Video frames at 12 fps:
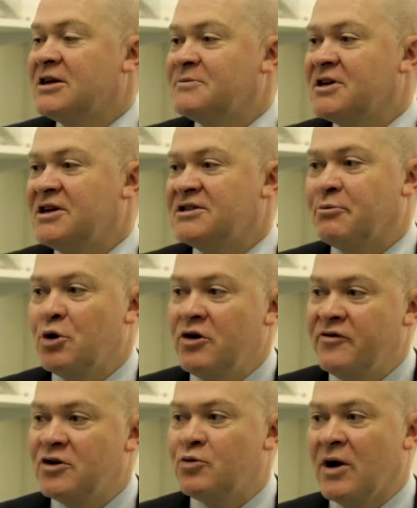sleep study is a
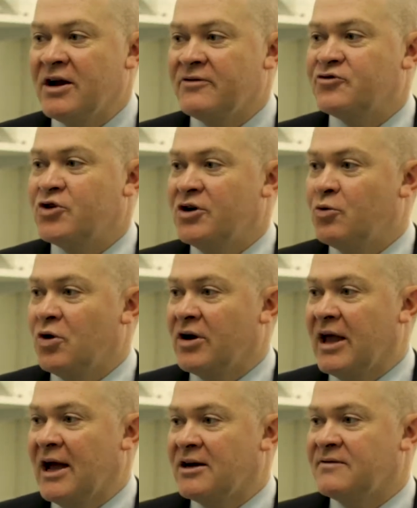perfect way of trying to
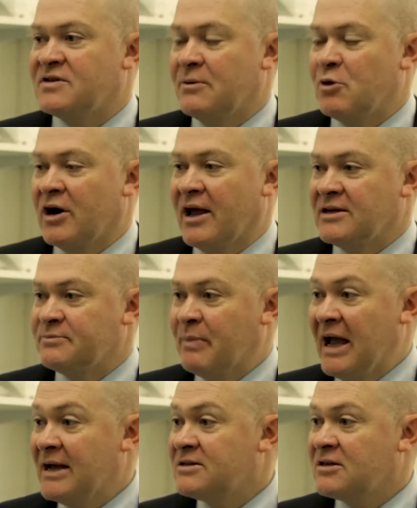work out if someone has
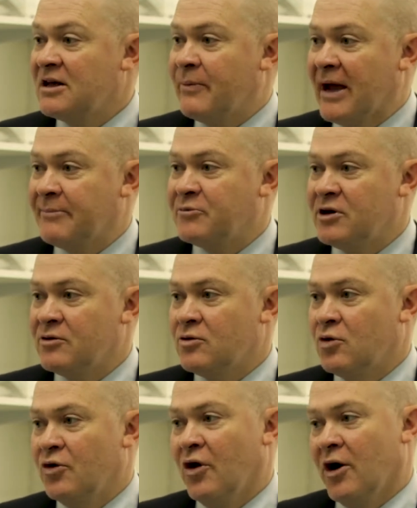bad sleep apnea
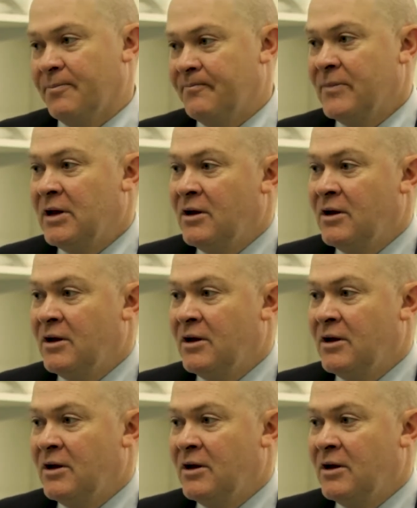or not.